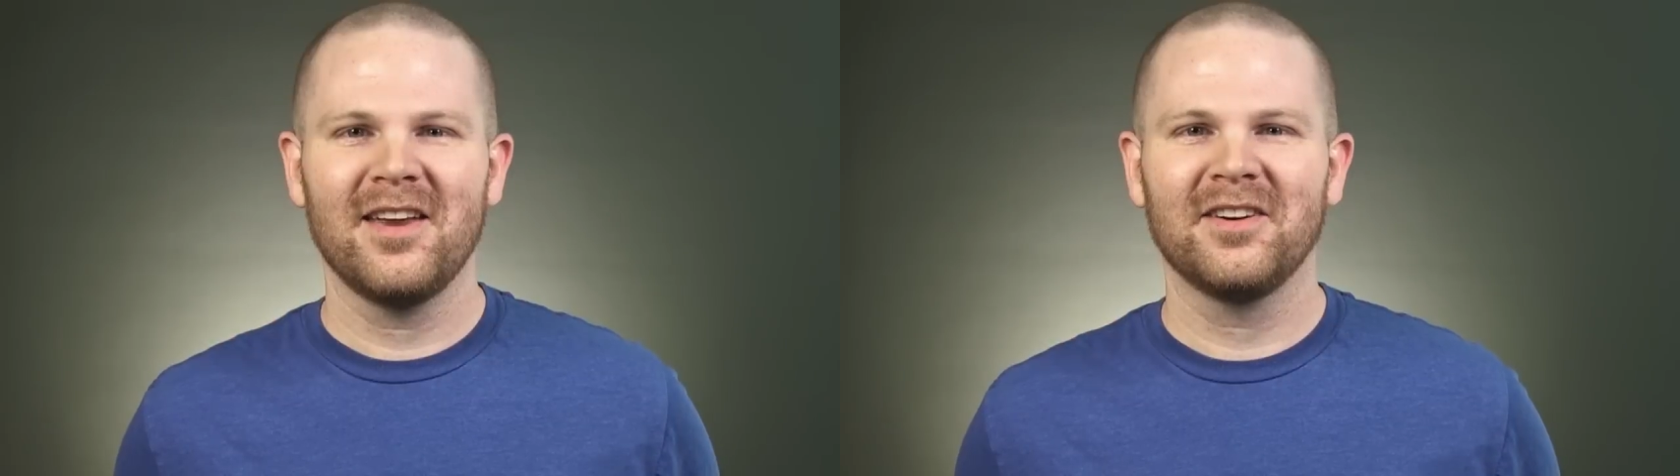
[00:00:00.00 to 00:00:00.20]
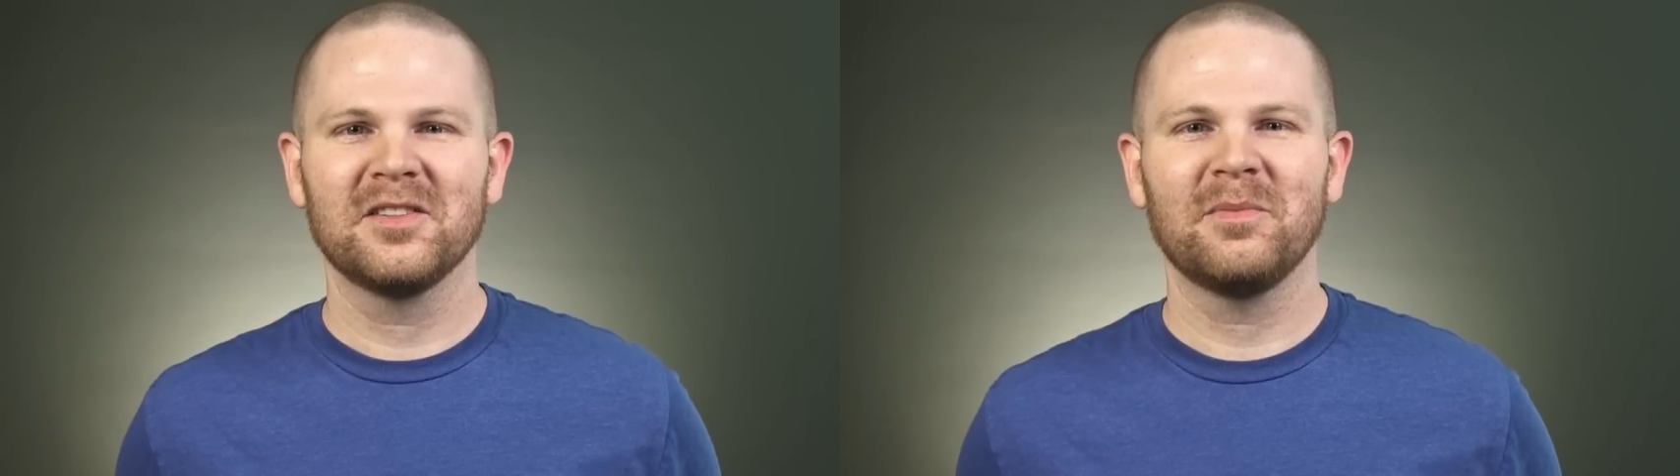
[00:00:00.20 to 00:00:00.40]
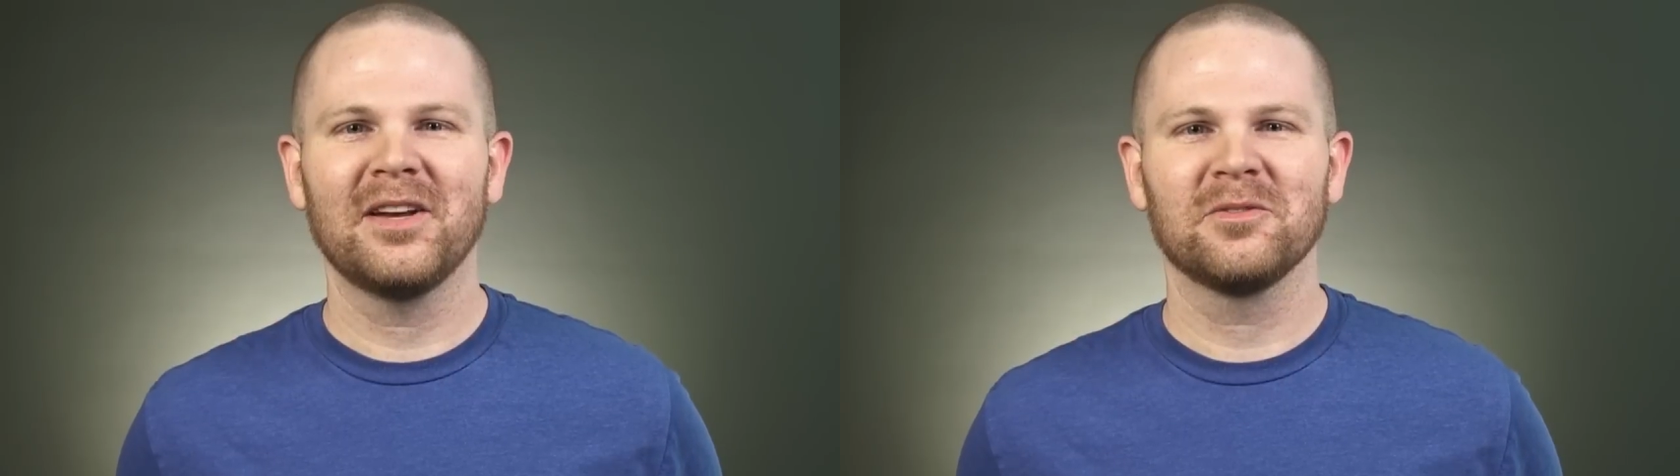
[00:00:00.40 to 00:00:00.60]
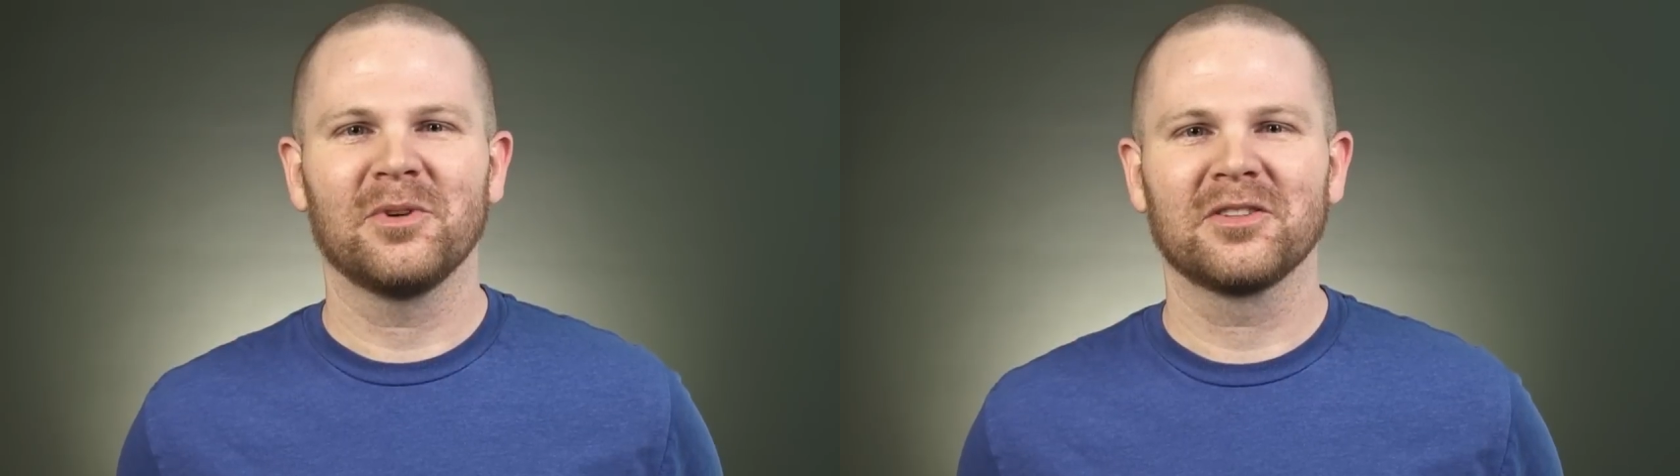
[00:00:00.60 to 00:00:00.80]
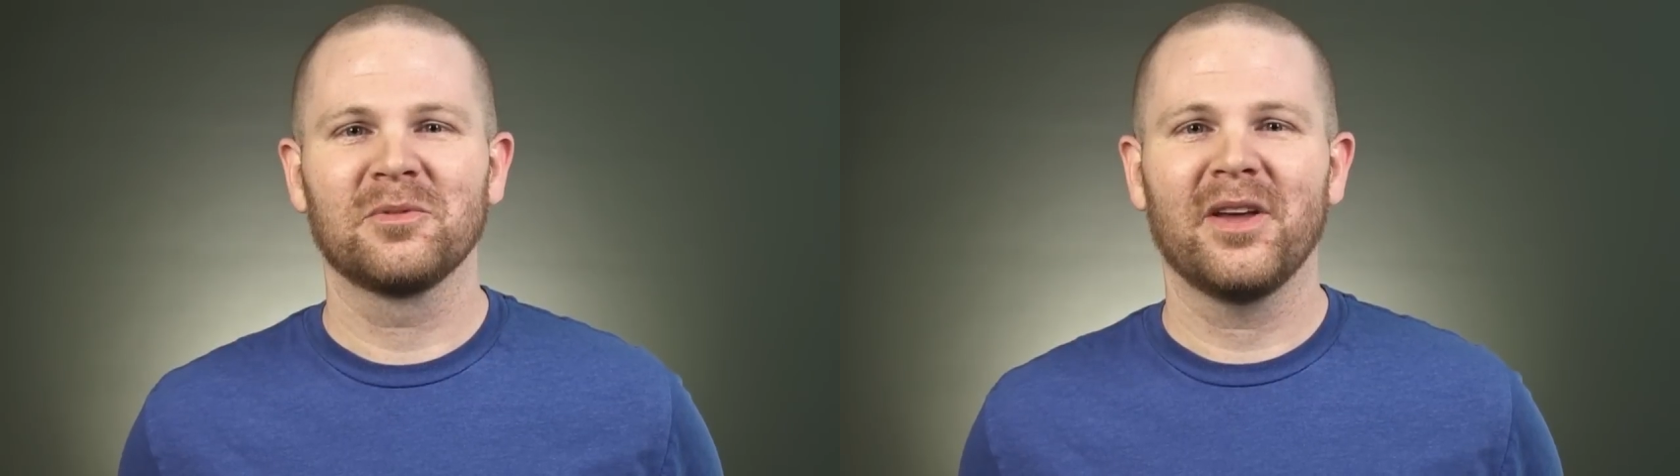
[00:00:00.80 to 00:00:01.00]
Here at
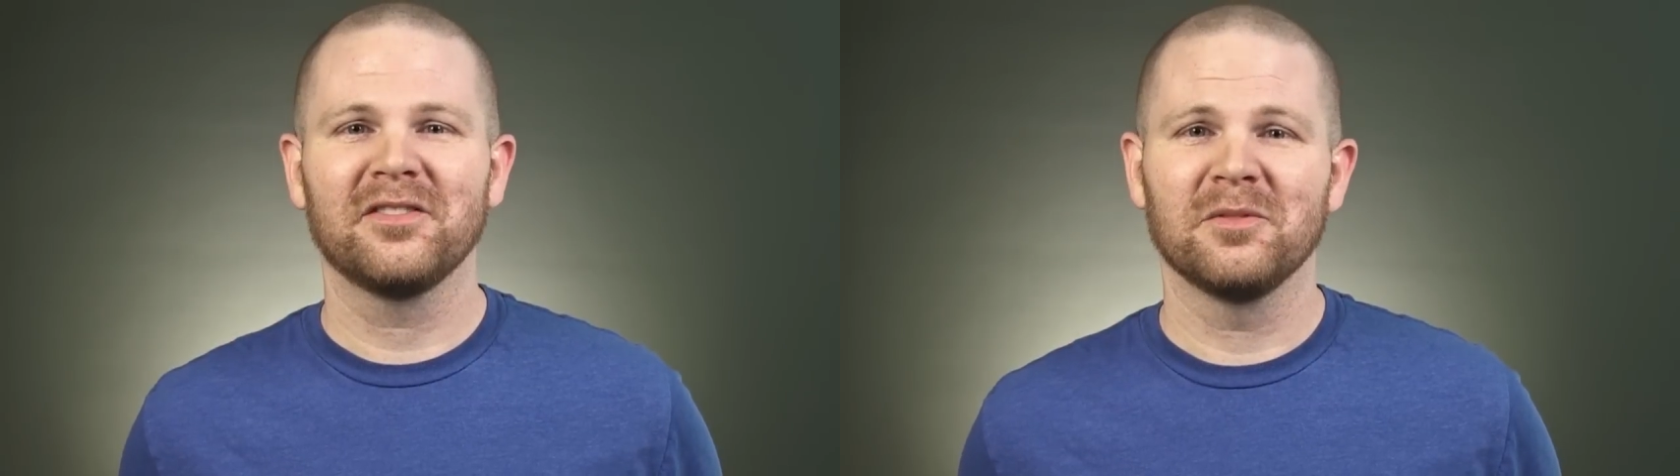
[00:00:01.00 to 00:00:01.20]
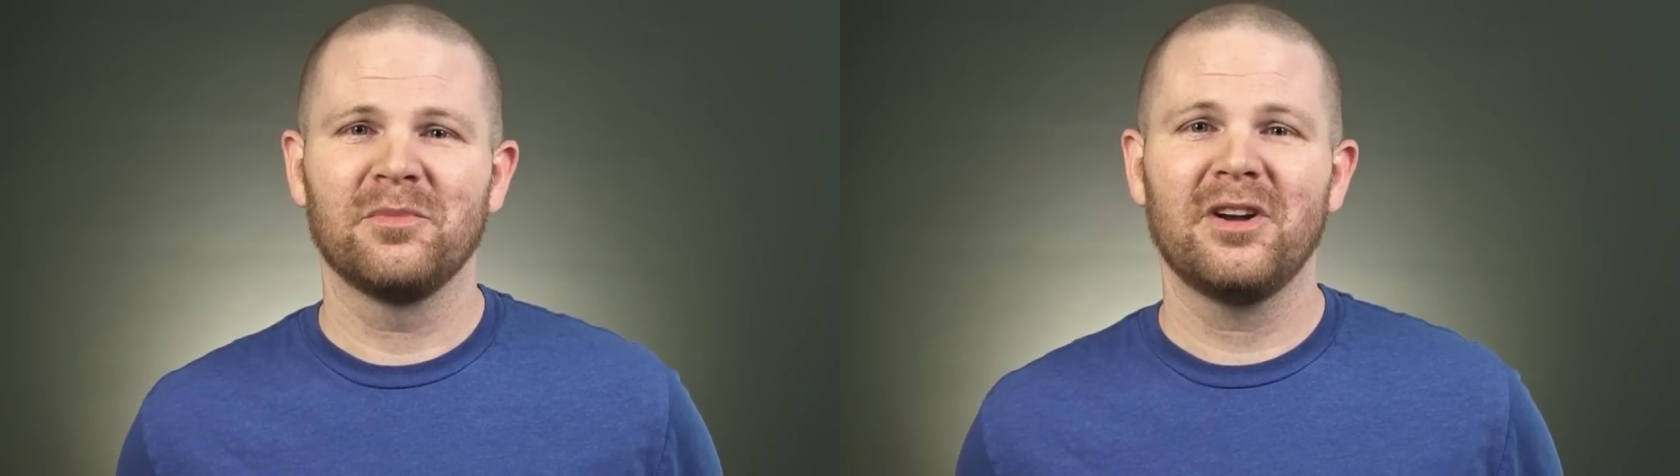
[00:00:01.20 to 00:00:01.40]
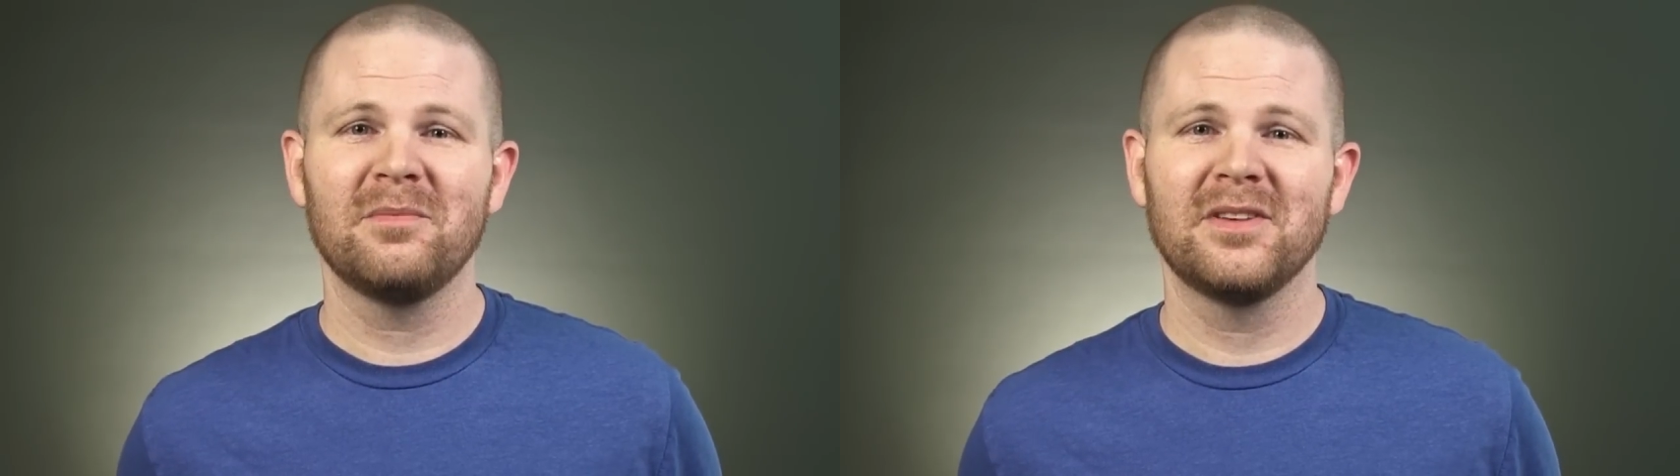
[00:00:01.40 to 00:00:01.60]
Spiceworks, we have some pretty